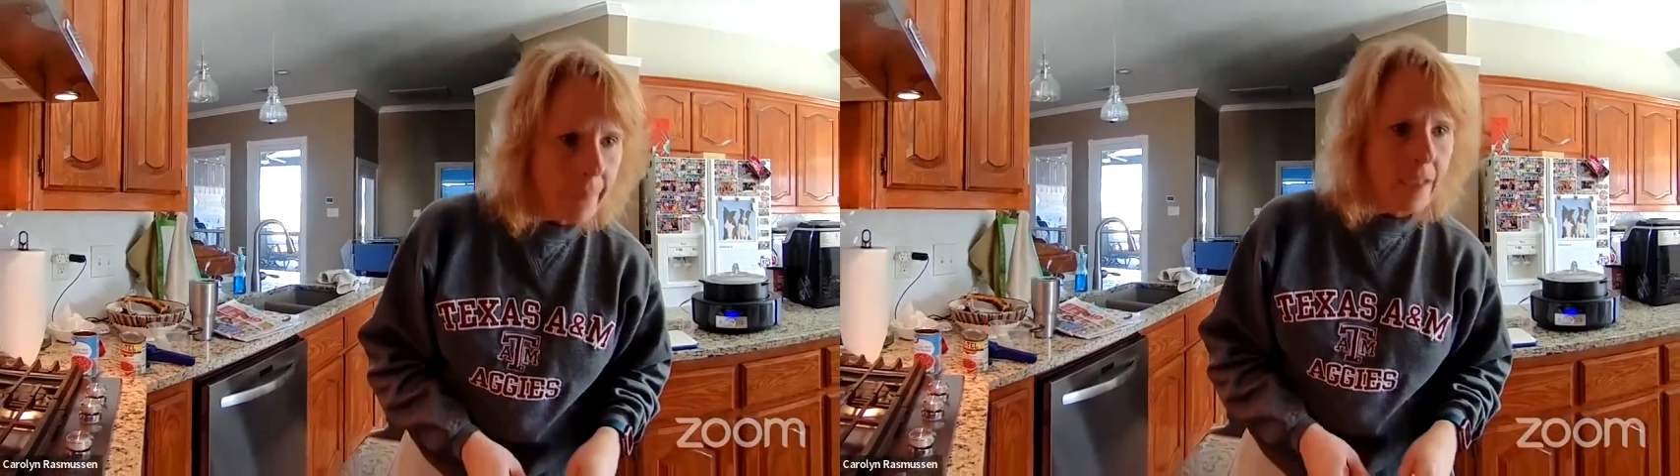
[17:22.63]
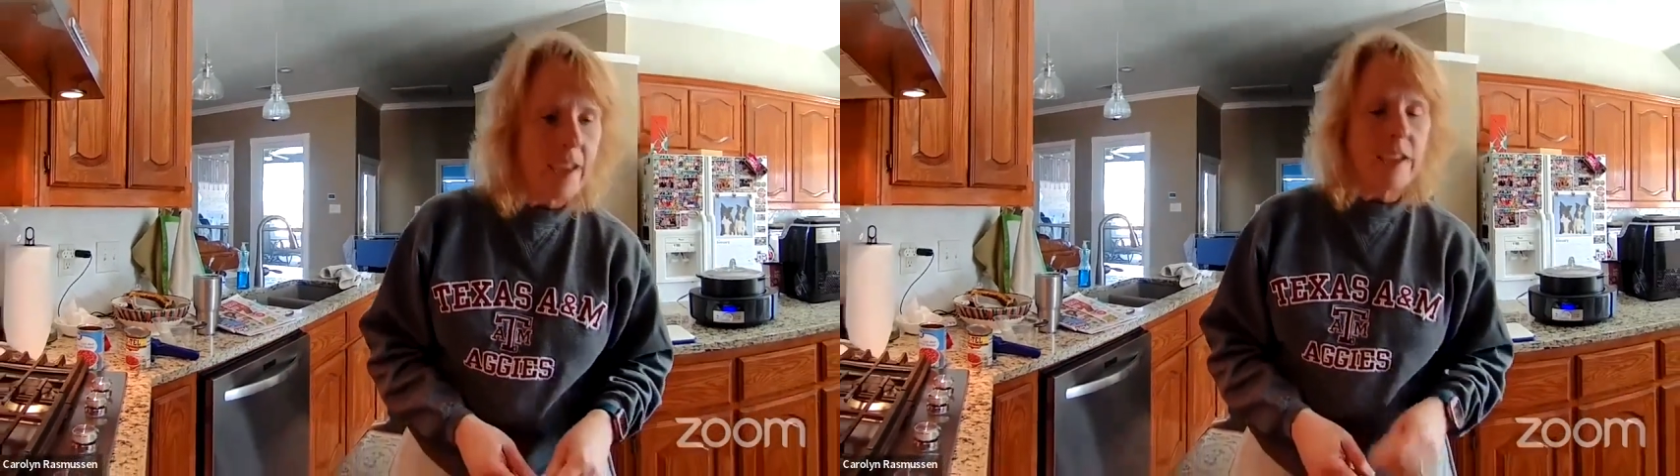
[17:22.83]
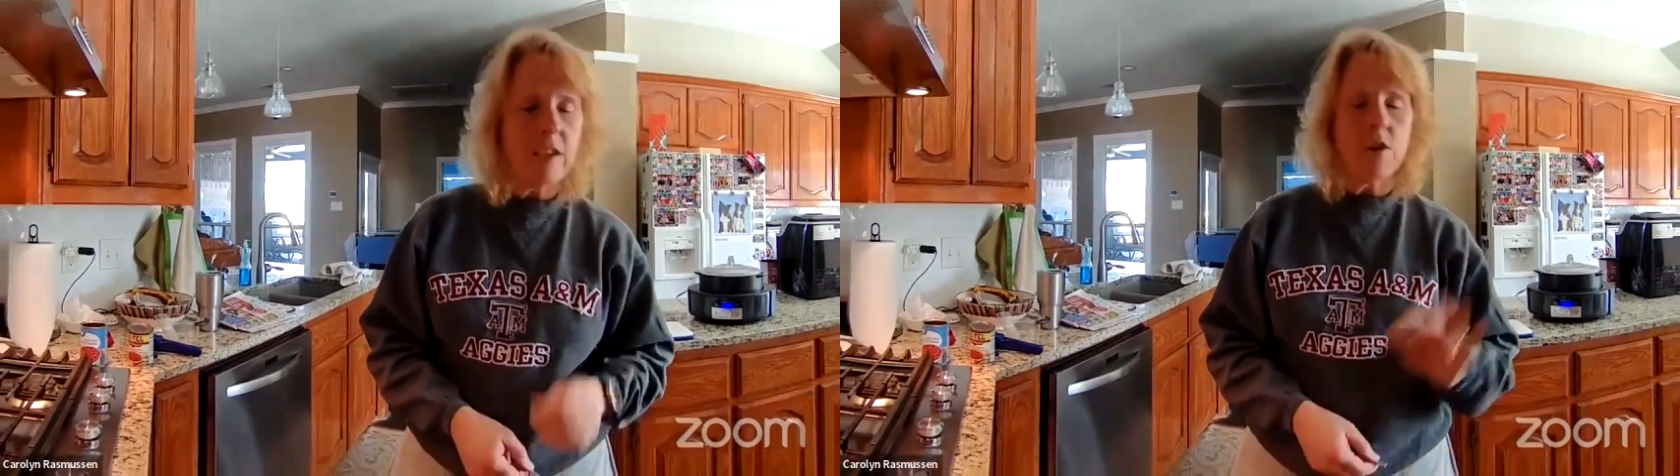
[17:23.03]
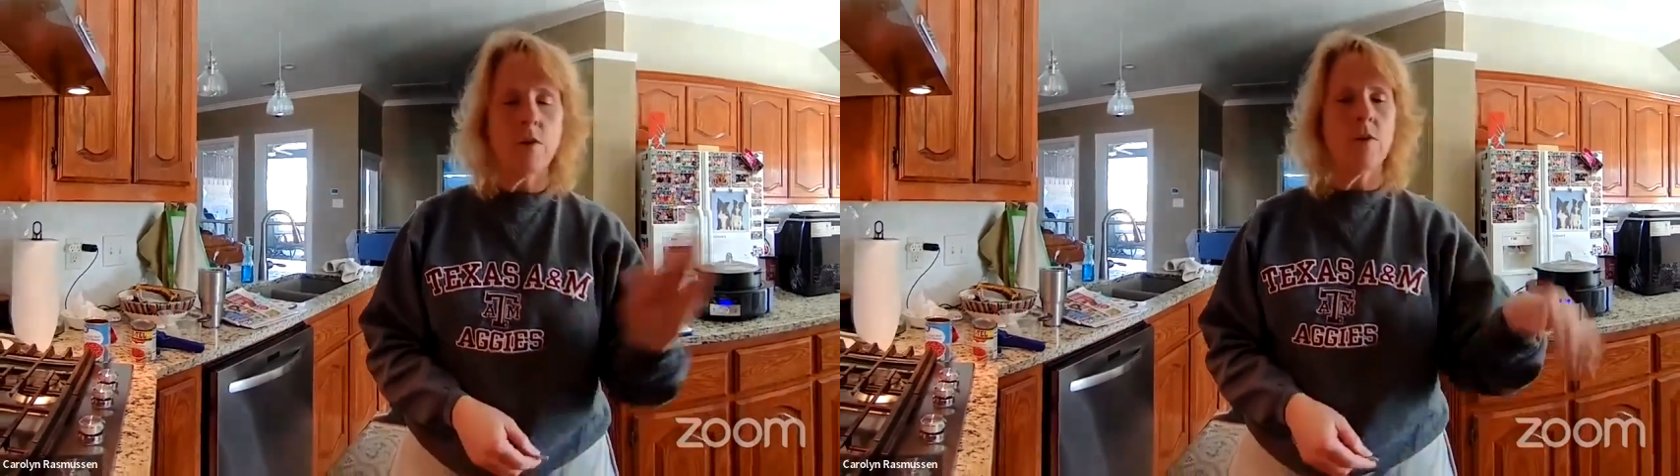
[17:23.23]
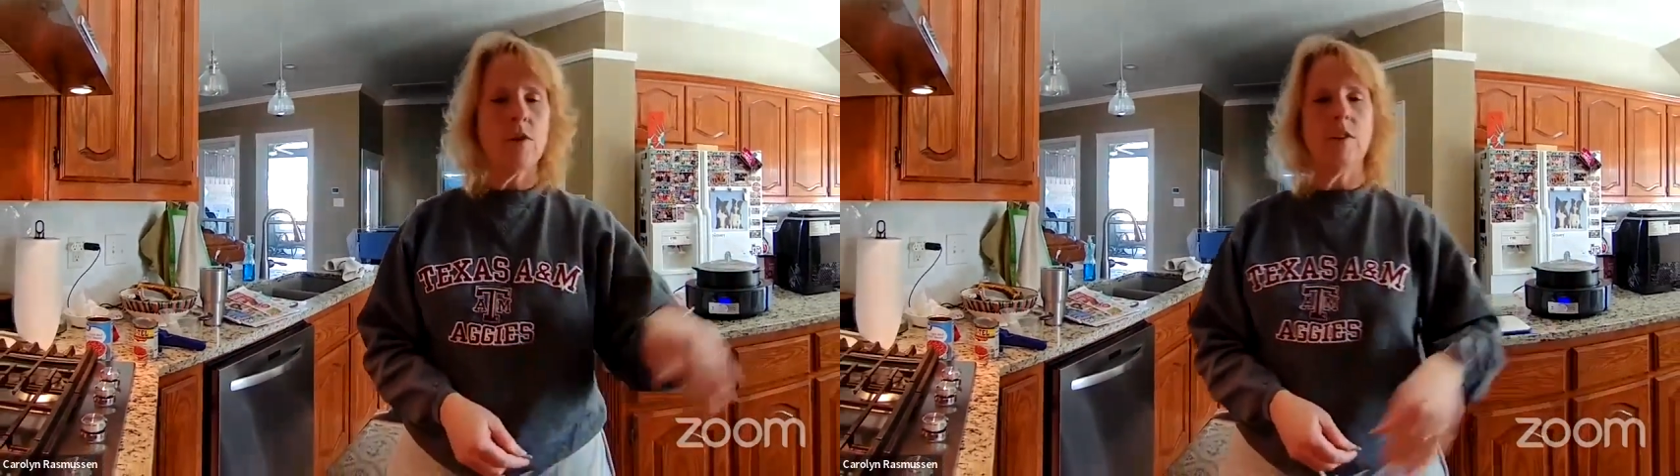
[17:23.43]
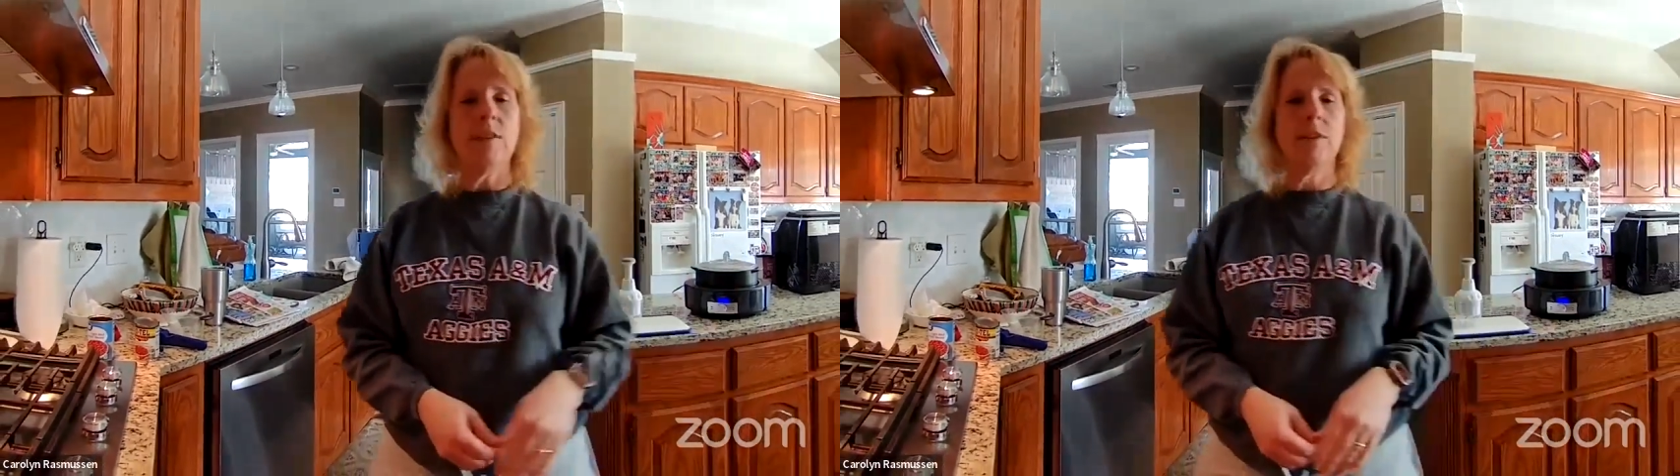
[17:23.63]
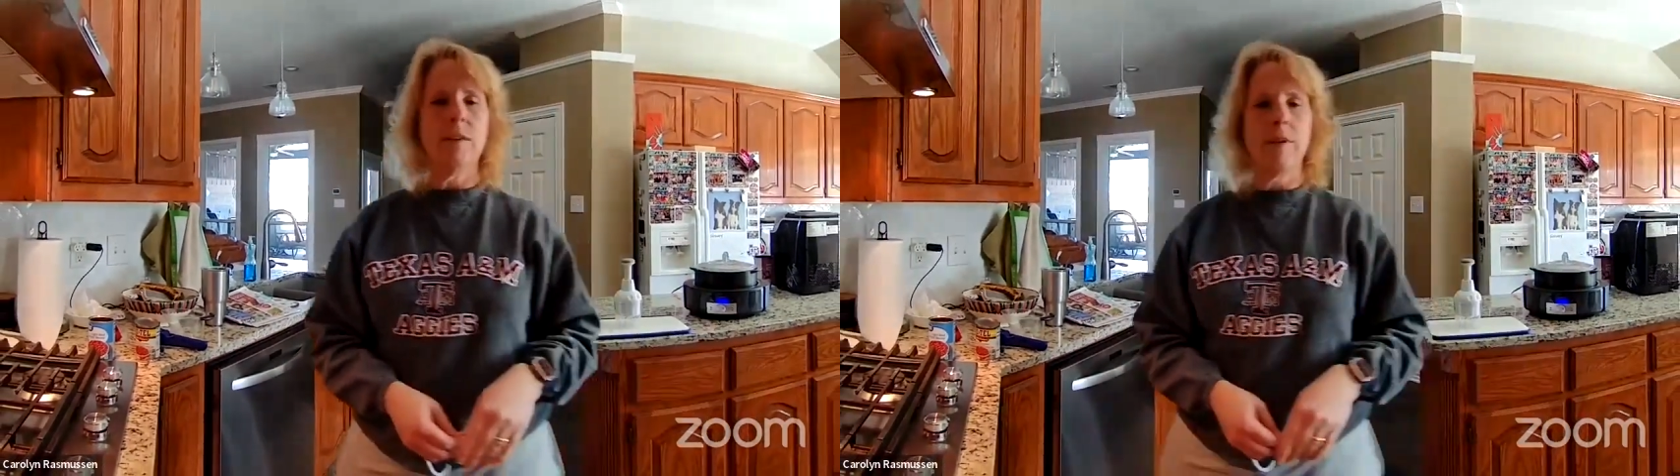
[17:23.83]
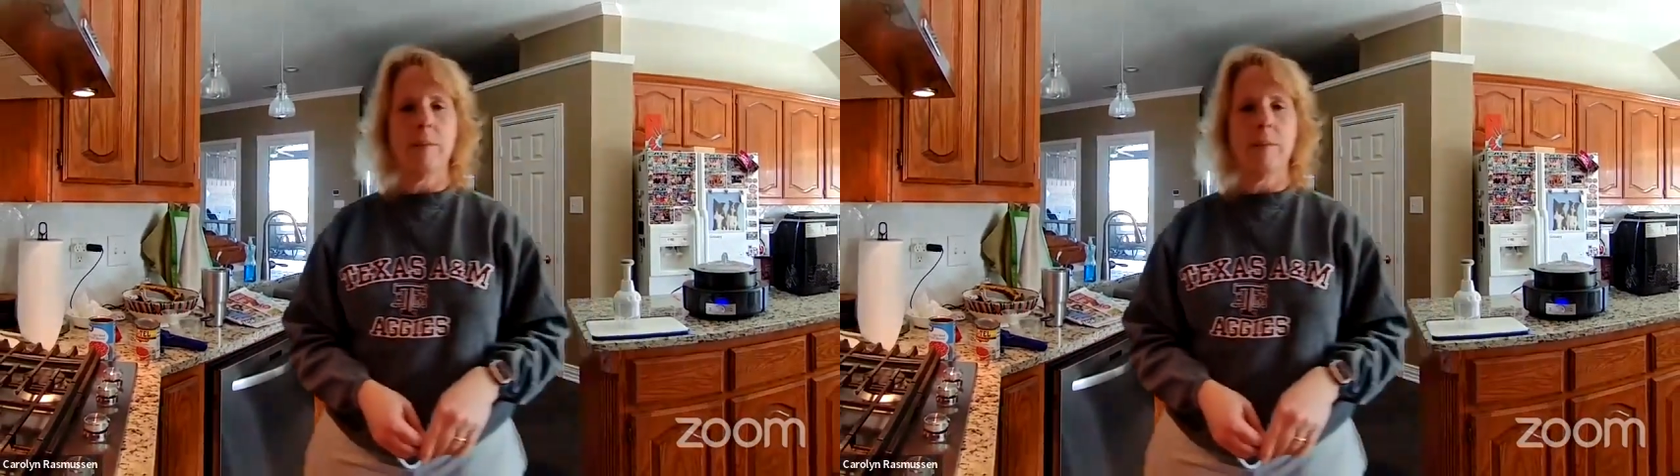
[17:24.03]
You'll definitely be